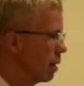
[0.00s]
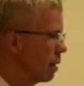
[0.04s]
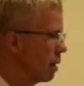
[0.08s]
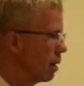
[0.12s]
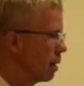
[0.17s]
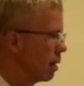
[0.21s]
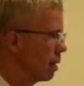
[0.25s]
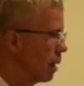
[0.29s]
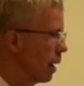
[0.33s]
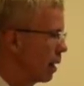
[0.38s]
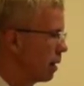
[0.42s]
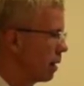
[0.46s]

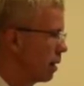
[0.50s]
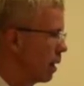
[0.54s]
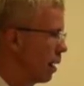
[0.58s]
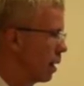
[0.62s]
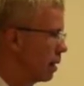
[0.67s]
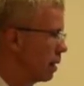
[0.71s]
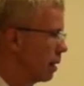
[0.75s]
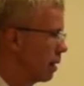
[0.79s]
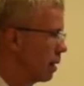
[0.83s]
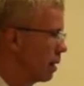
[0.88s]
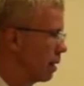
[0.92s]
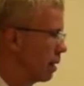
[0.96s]

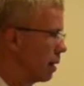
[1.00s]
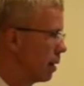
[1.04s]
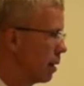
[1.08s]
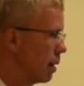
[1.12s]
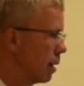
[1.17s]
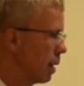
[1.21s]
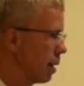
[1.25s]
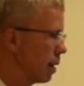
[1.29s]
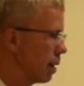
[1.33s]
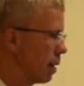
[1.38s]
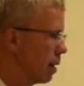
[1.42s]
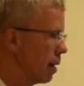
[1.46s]
satellites
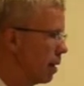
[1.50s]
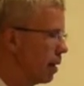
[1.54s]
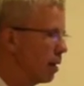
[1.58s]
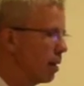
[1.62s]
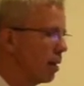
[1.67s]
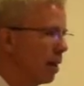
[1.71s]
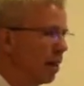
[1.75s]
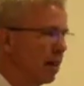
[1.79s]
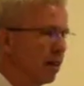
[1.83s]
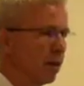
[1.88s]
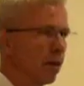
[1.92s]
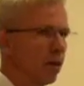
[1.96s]
like this
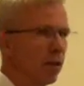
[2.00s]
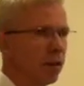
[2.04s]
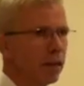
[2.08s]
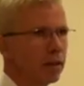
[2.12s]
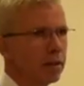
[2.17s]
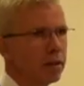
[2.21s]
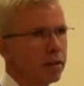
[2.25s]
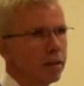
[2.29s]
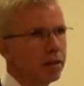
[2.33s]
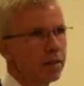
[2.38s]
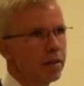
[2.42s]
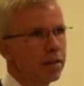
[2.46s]
are
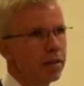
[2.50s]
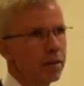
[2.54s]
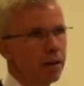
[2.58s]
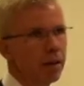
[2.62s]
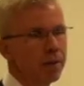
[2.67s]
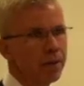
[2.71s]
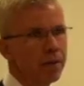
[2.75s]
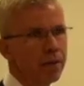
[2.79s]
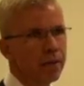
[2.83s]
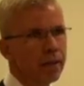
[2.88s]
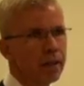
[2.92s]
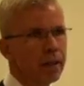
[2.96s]
launched
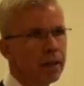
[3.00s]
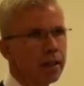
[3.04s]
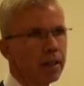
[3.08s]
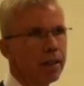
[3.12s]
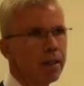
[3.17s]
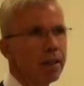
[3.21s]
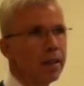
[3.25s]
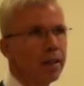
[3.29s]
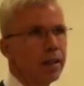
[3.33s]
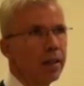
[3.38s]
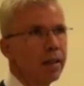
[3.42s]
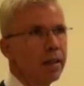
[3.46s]
roughly
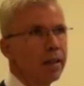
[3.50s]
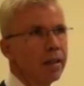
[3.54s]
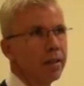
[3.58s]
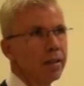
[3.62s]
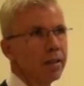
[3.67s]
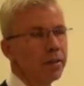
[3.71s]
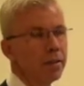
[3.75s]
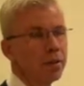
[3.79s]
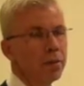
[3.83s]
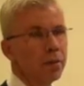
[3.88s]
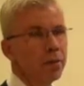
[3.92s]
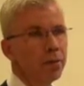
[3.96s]

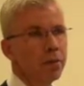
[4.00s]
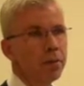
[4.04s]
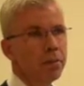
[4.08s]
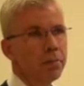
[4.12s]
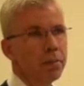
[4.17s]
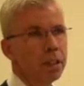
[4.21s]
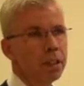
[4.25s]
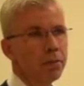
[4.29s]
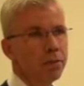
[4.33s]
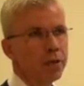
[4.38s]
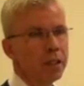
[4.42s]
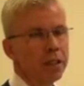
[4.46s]

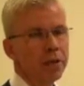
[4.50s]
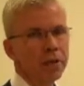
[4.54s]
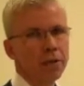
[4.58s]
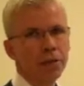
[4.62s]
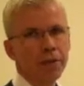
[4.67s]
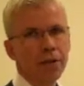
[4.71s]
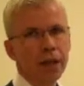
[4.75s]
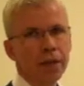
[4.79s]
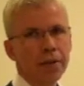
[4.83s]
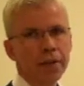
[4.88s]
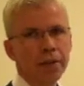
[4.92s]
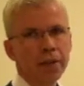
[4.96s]
between
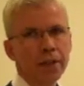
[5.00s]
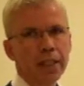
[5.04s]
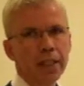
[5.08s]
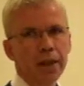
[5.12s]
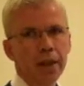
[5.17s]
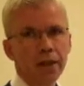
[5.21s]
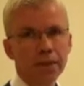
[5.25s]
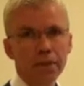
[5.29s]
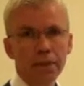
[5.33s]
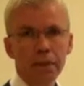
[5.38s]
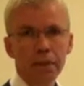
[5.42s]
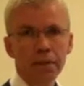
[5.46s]
200 and
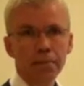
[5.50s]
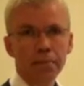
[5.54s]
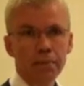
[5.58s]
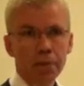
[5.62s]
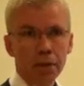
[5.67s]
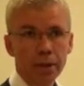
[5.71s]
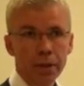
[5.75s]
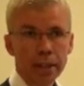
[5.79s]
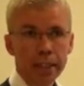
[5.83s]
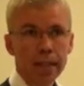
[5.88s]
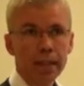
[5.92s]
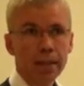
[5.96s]
300
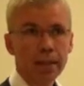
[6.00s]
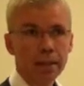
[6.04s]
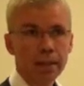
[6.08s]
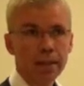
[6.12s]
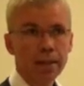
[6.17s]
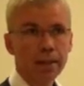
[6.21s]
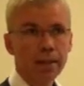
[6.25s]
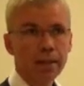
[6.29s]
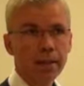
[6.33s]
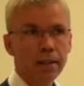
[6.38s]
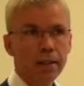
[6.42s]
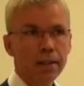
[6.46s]
per year
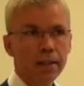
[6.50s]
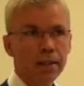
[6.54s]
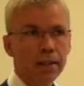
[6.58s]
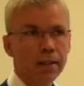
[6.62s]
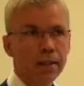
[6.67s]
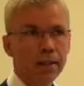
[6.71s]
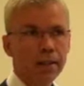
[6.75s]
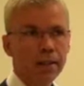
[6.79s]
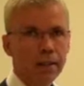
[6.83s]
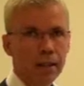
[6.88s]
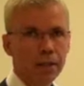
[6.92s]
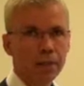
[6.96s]

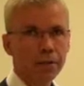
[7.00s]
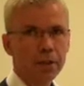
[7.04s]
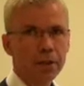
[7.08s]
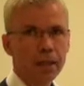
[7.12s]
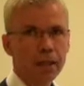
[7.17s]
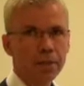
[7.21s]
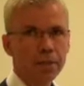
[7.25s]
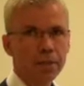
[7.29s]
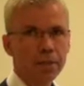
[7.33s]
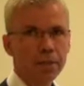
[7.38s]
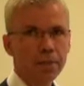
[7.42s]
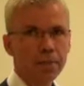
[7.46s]

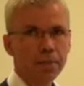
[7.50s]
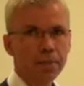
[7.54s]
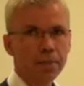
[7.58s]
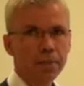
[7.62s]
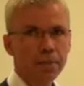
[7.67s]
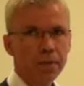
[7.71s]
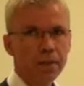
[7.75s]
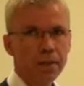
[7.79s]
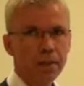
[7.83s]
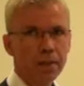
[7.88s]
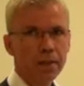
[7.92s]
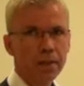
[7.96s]
nowadays.
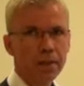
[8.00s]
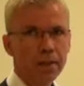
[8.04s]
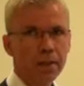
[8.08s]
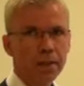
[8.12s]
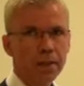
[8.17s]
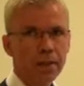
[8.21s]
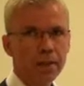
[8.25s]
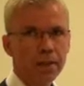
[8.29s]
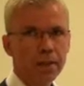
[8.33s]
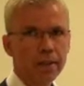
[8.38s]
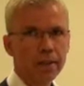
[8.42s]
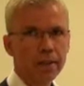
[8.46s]
So this
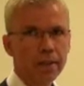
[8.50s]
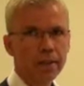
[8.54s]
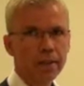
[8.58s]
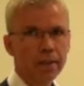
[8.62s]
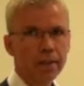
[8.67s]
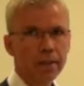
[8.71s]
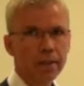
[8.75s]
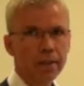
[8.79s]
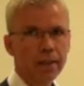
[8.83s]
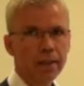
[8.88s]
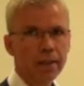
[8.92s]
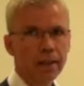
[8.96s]
is
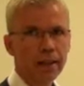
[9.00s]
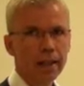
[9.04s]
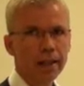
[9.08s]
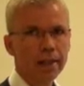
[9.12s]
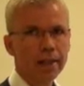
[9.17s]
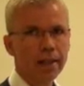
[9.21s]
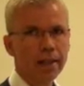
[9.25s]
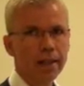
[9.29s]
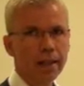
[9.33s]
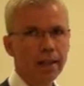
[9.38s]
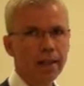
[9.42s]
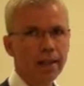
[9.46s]
the
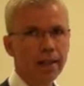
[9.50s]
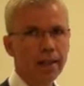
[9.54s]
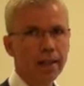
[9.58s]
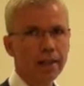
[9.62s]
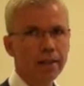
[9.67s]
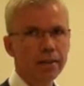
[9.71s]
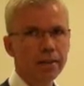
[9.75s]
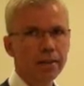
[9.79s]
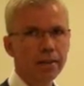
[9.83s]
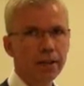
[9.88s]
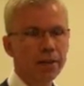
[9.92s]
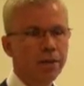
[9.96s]

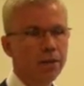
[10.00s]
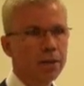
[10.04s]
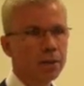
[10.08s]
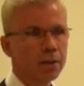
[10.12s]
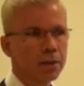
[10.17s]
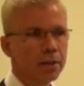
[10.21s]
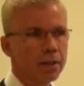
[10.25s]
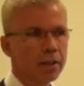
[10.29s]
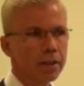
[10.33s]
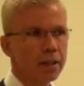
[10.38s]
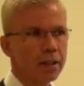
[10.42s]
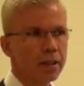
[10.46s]
nanosatellite
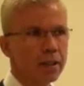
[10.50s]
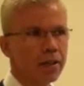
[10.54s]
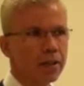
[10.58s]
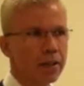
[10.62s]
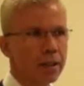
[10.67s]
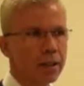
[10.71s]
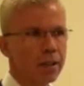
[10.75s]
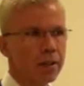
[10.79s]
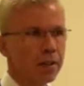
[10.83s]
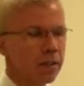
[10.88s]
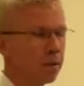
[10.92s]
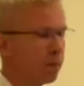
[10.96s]
revolution
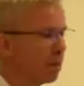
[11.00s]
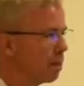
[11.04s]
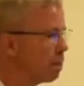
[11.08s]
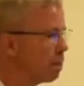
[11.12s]
going on.